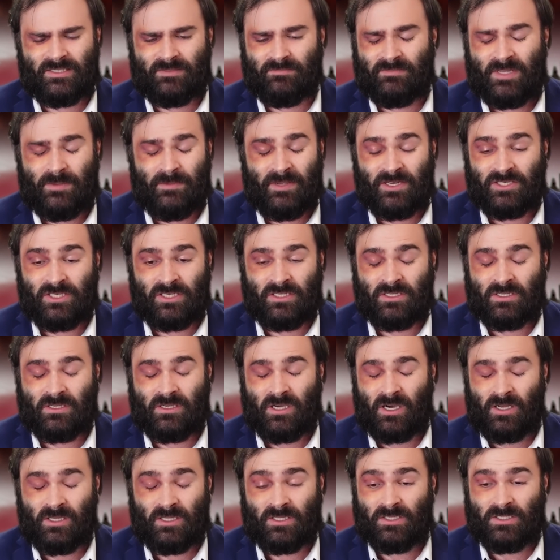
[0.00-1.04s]
Maybe I should
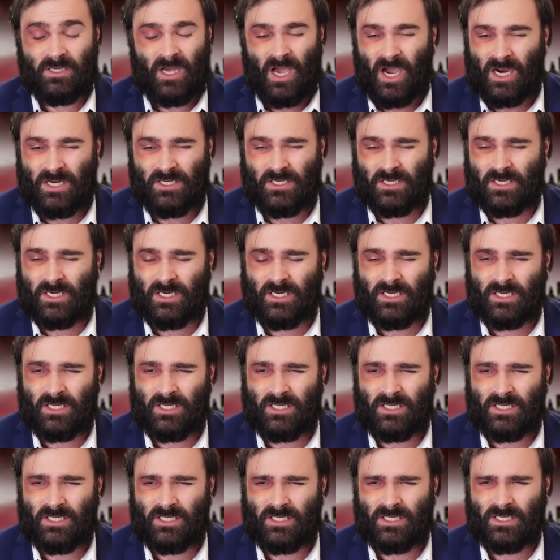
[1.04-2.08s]
call a doctor?
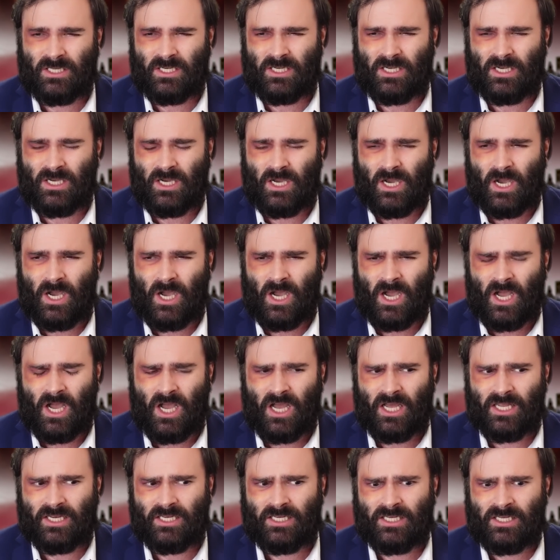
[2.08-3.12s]

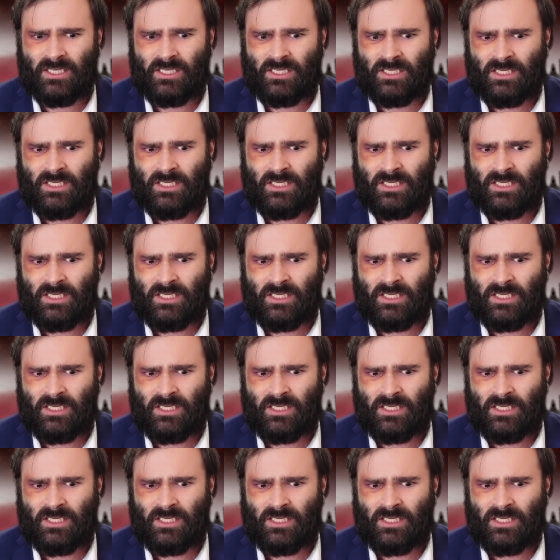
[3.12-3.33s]
Odd.